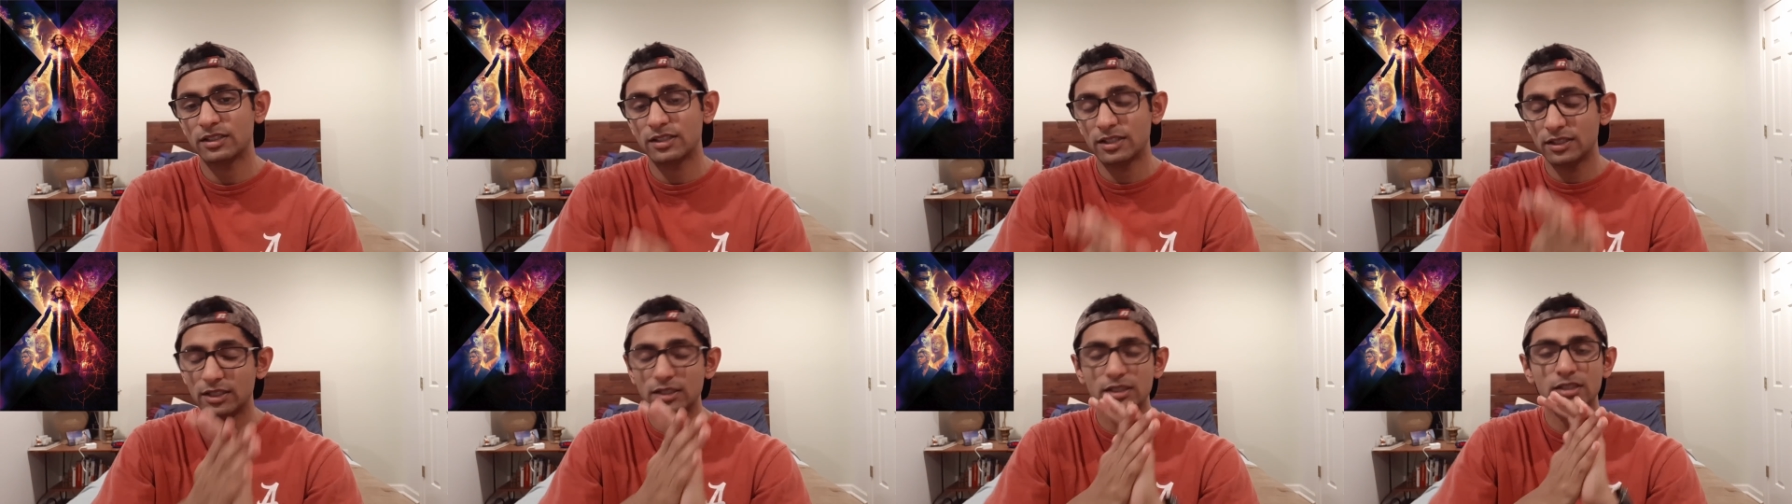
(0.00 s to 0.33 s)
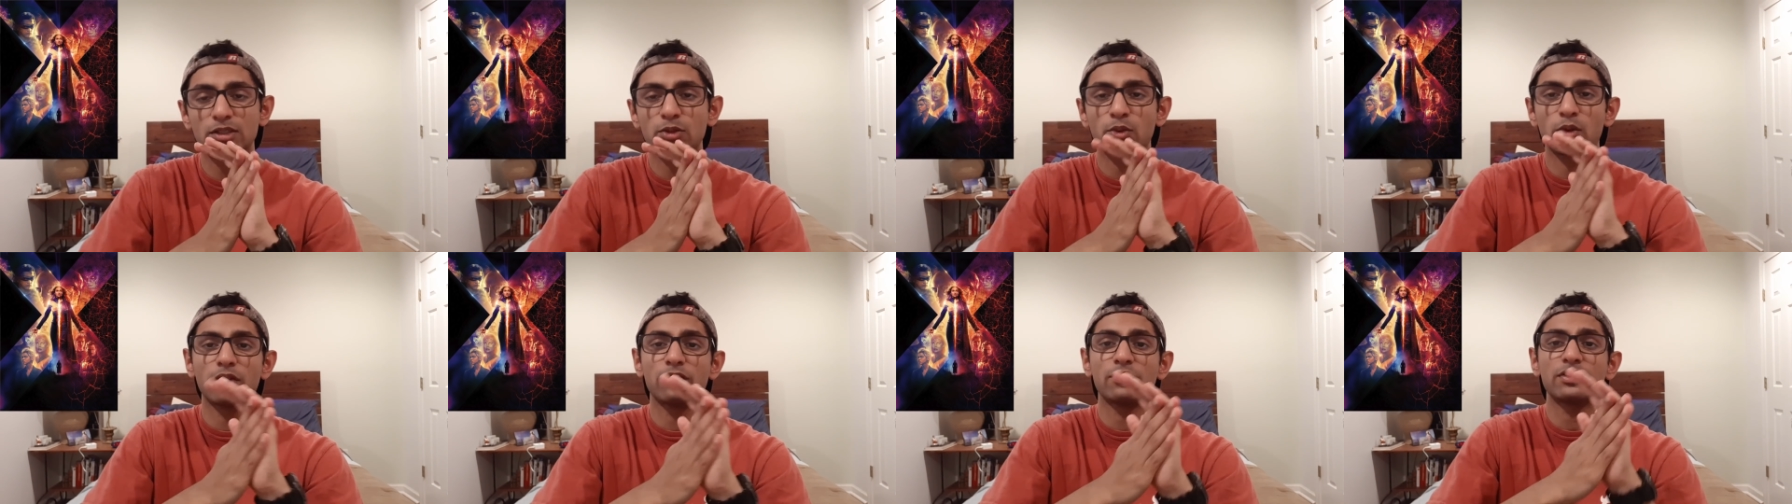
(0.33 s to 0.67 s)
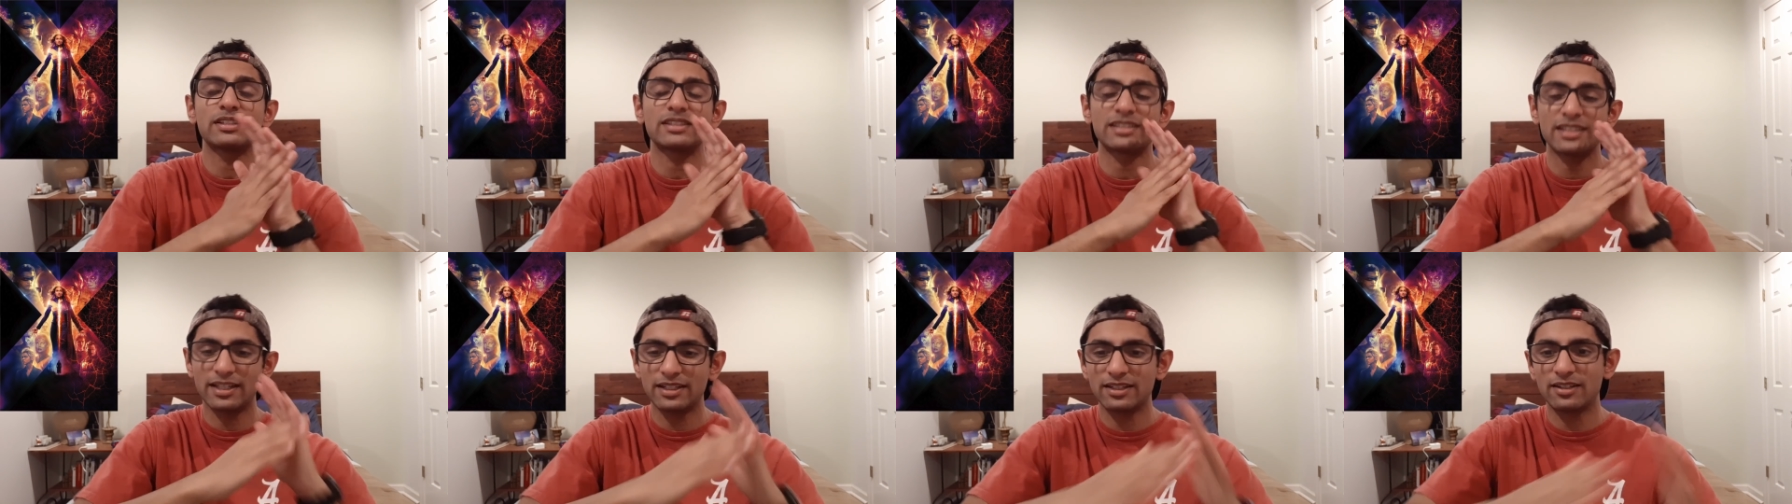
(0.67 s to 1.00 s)
because it's sort of a
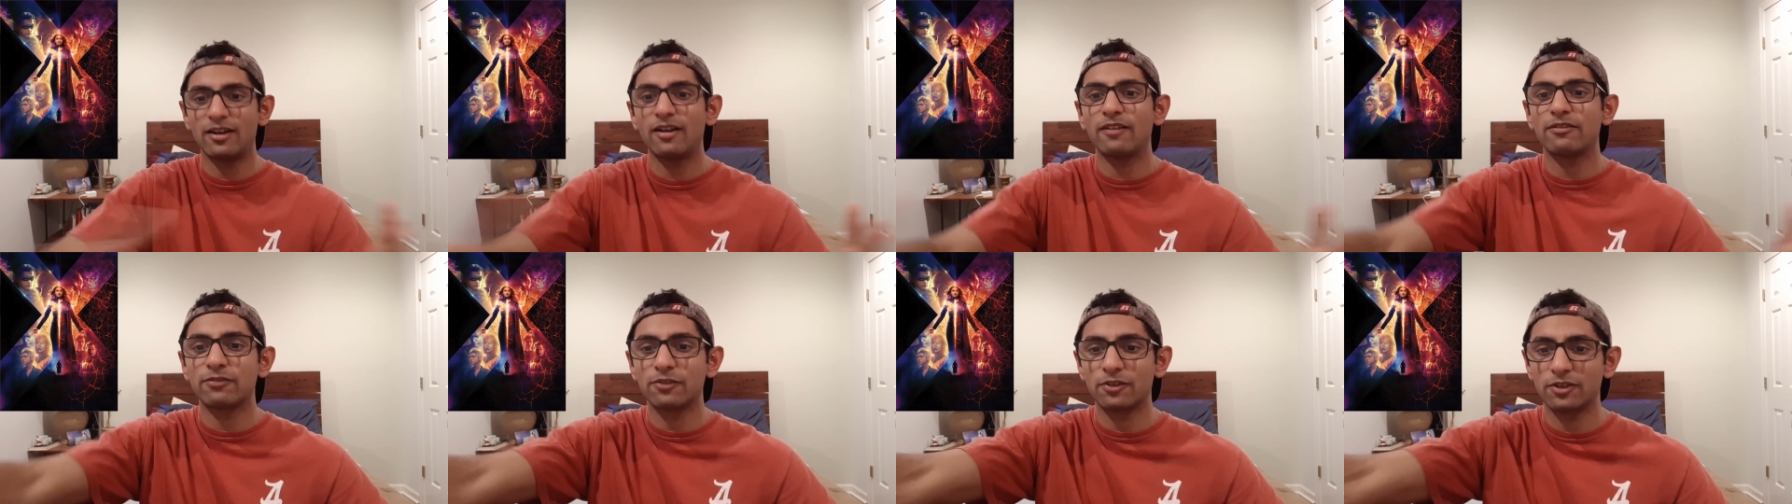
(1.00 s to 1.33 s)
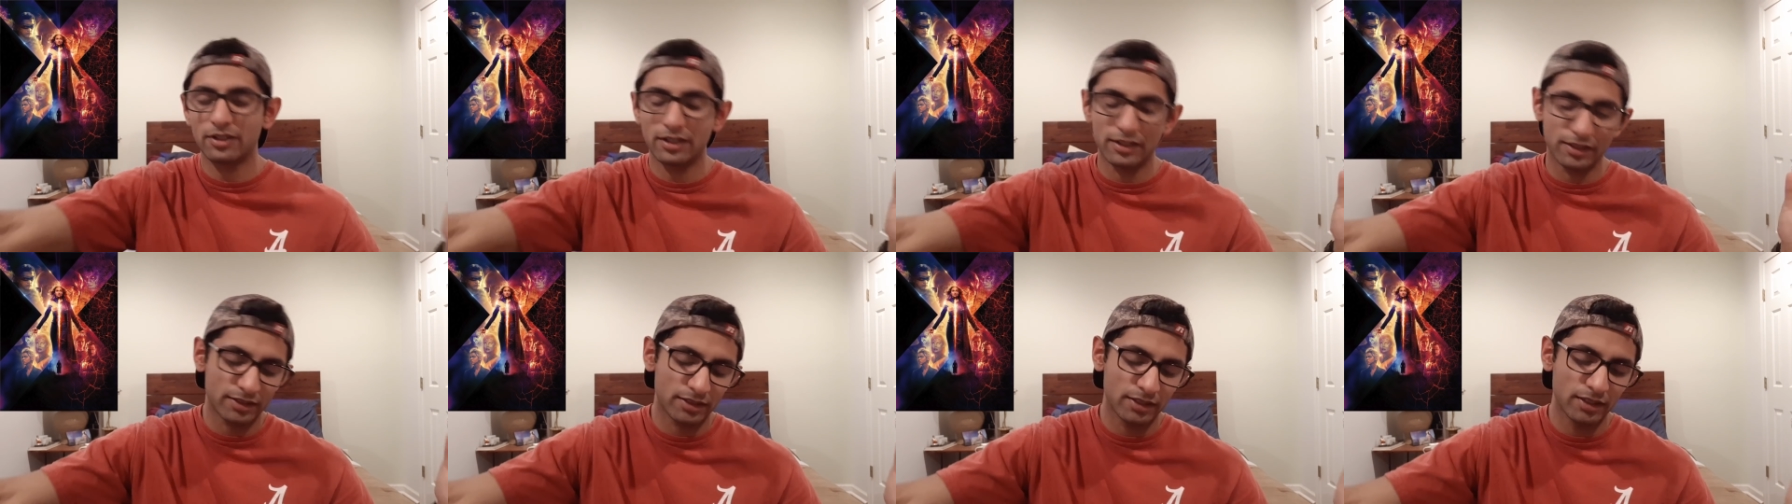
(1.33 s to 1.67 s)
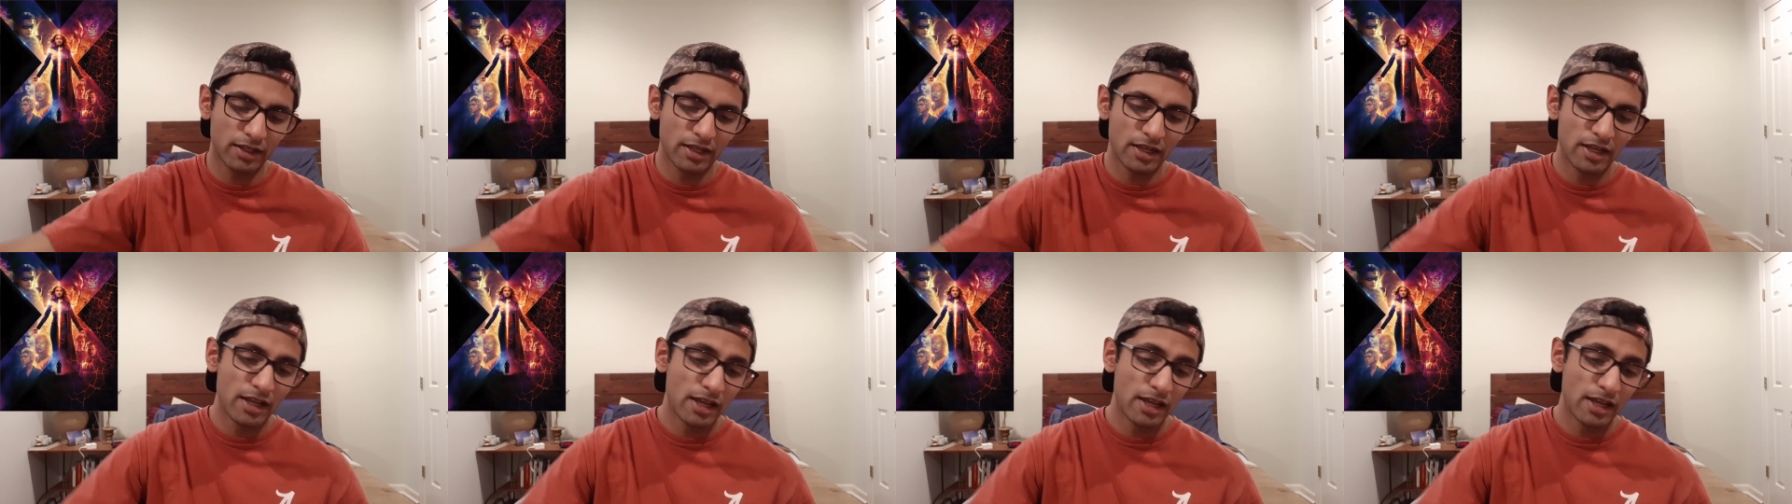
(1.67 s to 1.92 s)
send-off for this.